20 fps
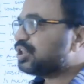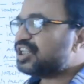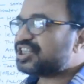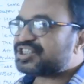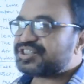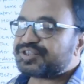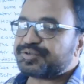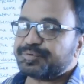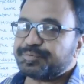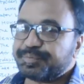
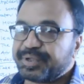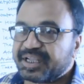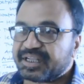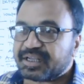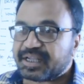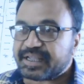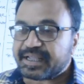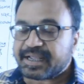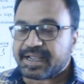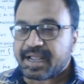this
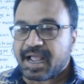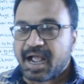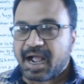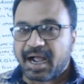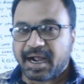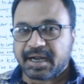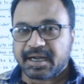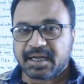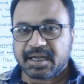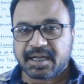being.
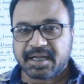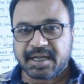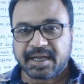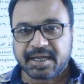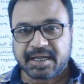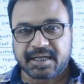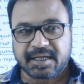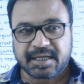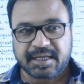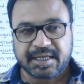
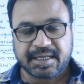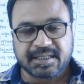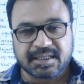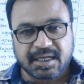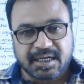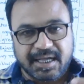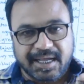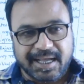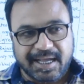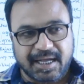In
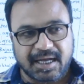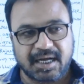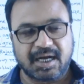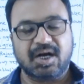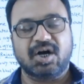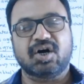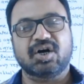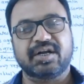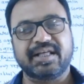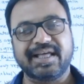the
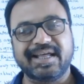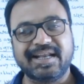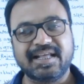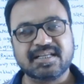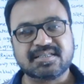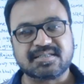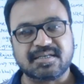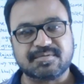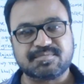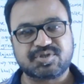
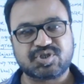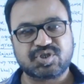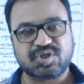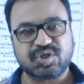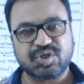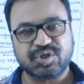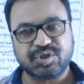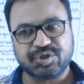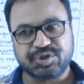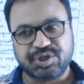organisms,
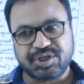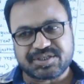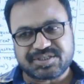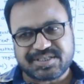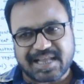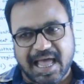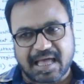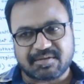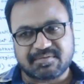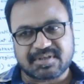this
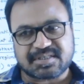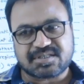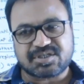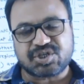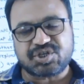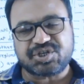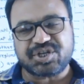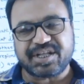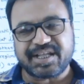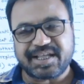
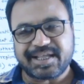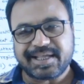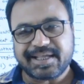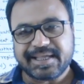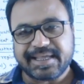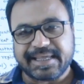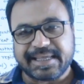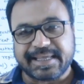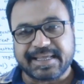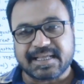diversity
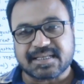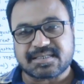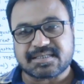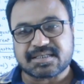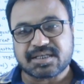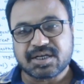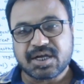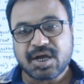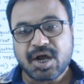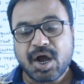
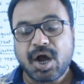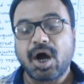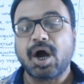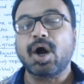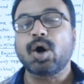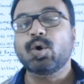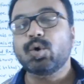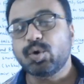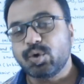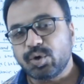is
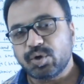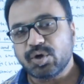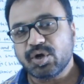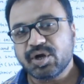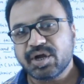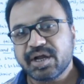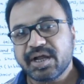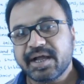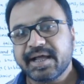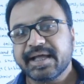
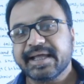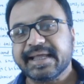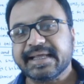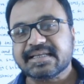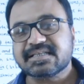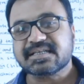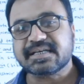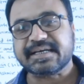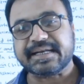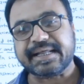how
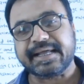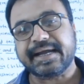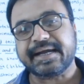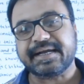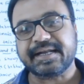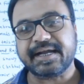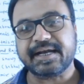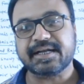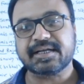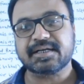is
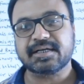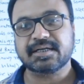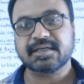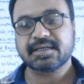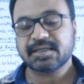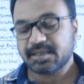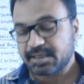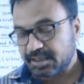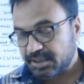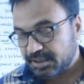created.
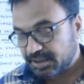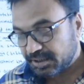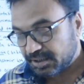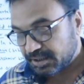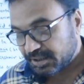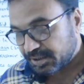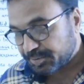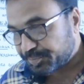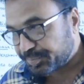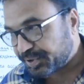
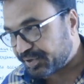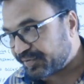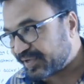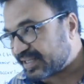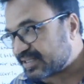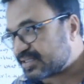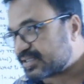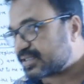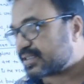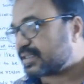
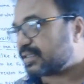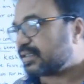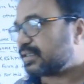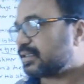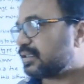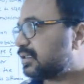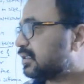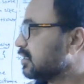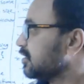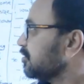Previous
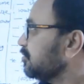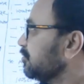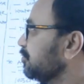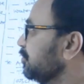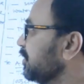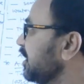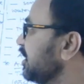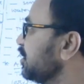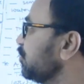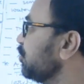
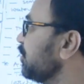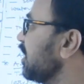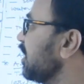minute we